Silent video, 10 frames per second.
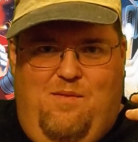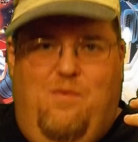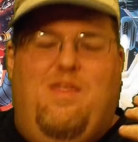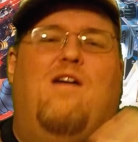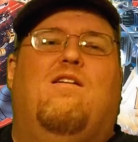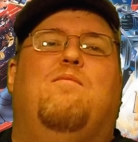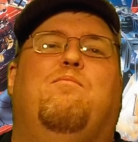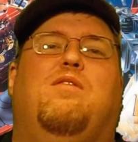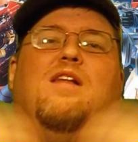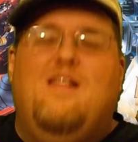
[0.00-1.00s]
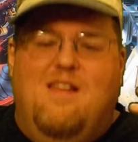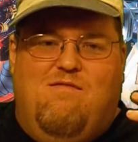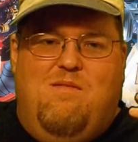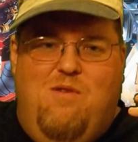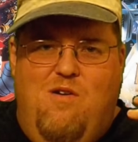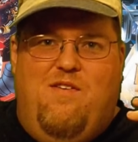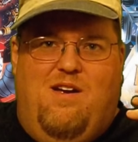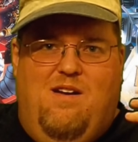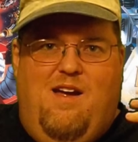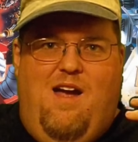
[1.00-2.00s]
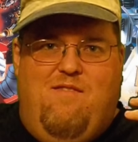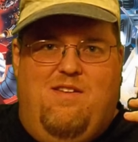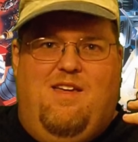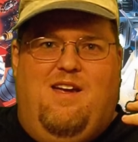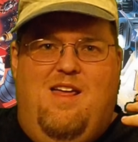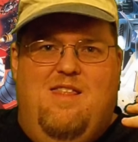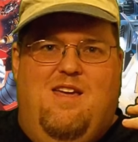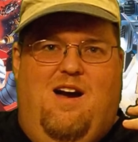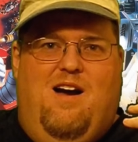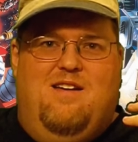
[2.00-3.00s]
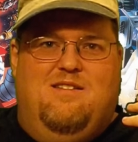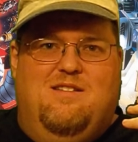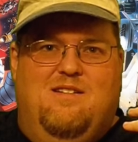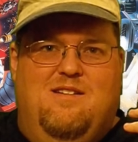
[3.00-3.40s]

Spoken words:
without completely removing everything in the eyes.